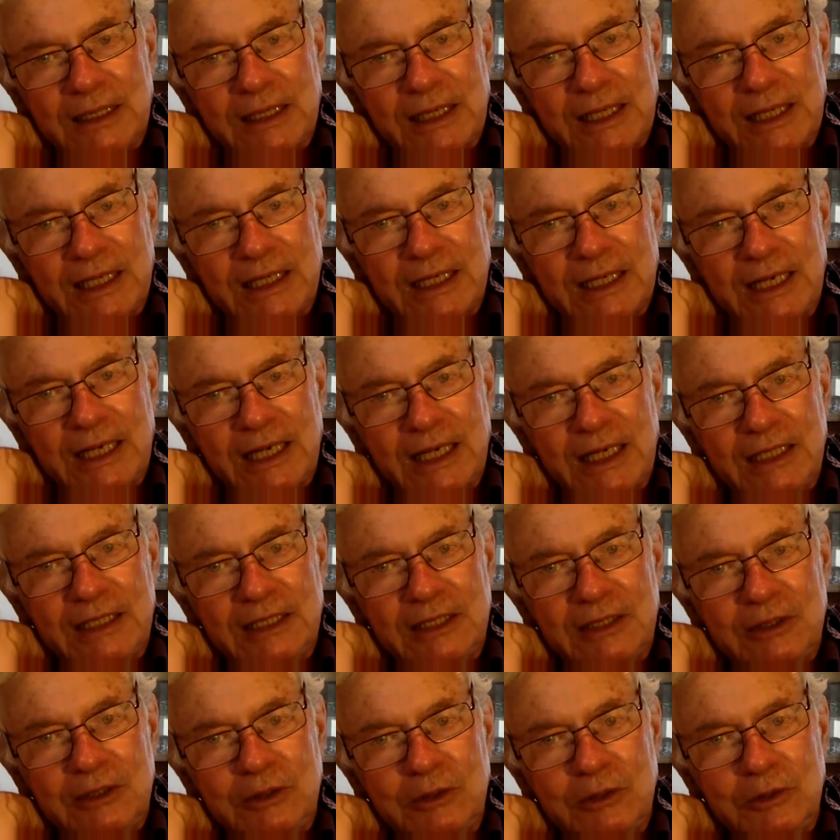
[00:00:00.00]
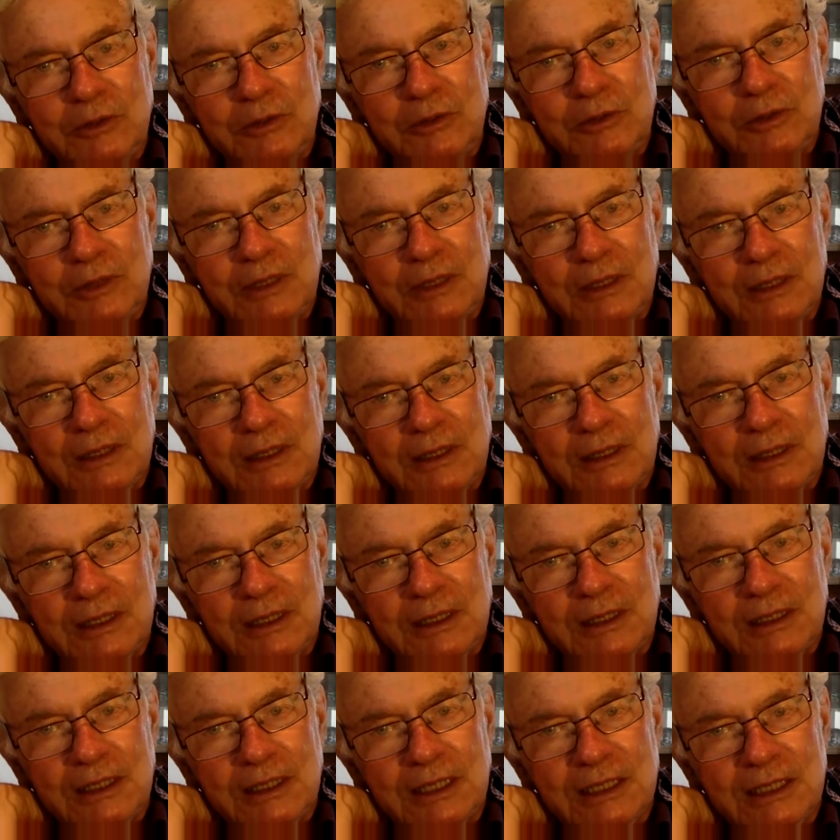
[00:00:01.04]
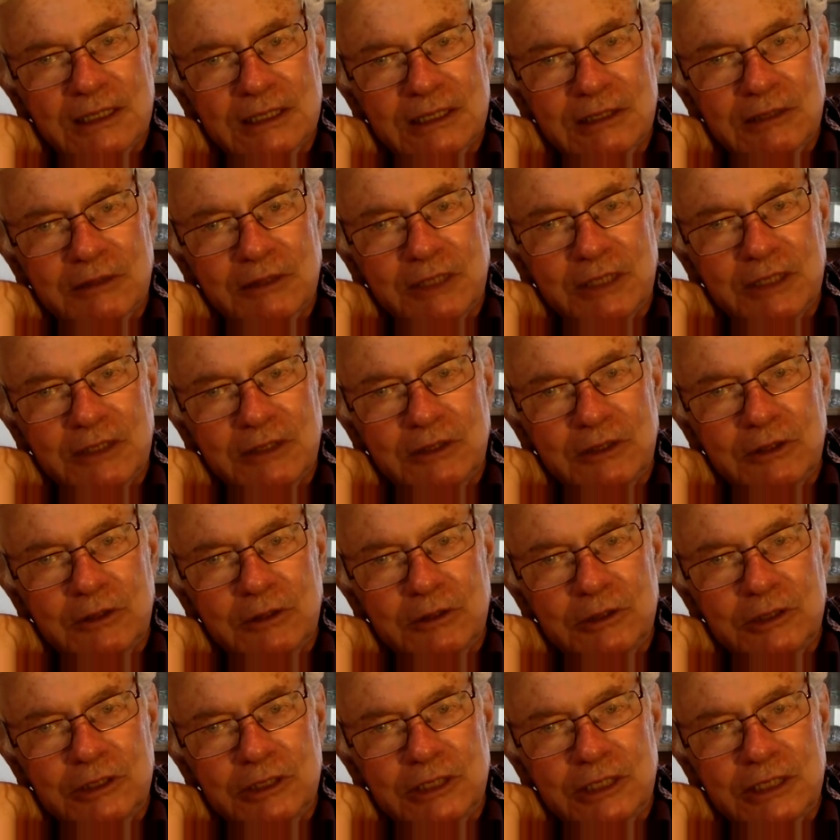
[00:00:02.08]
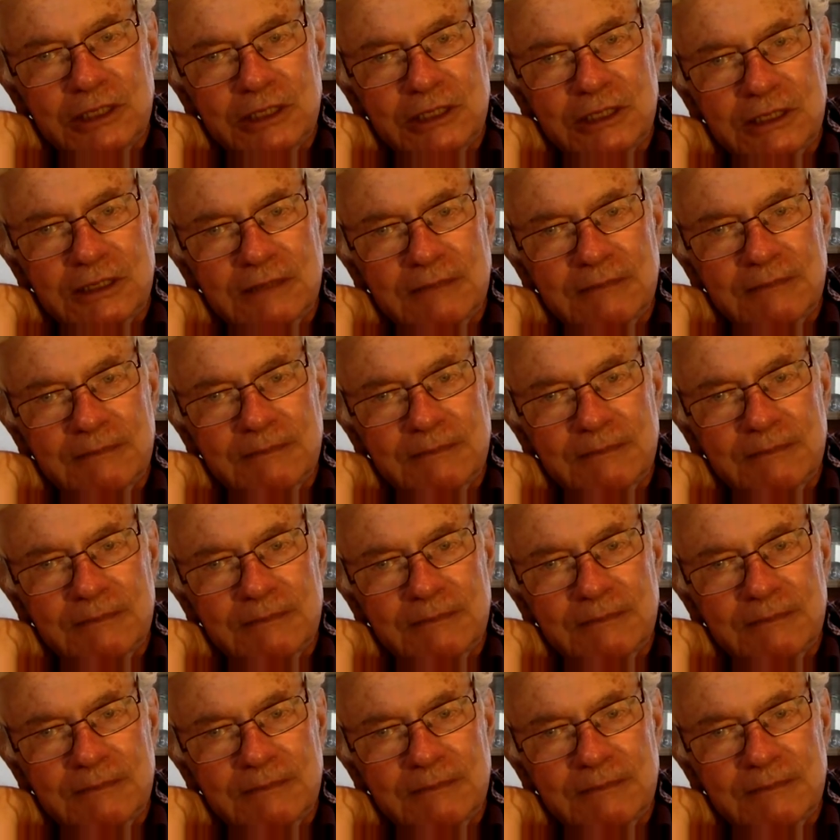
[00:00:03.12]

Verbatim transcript: at high noon the next three Tuesdays.